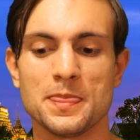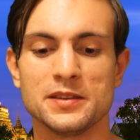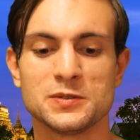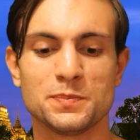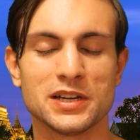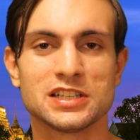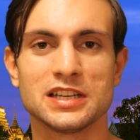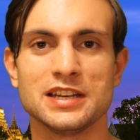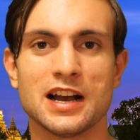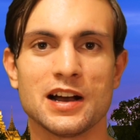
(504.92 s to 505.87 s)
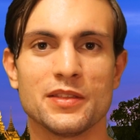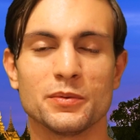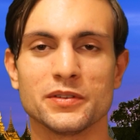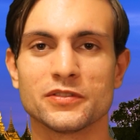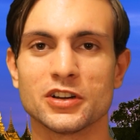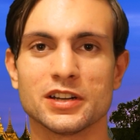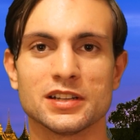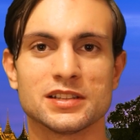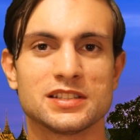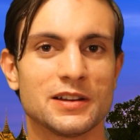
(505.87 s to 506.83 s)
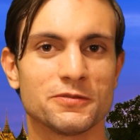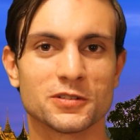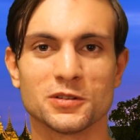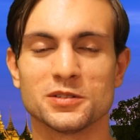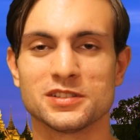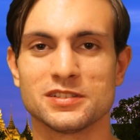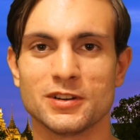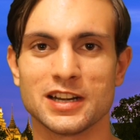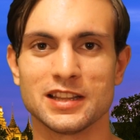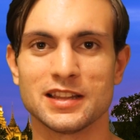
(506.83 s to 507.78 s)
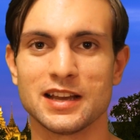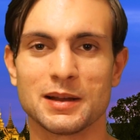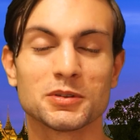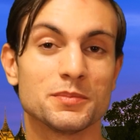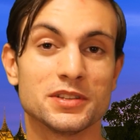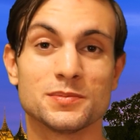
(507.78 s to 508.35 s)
especially now that we've got a TEFL course running there. I'm going to be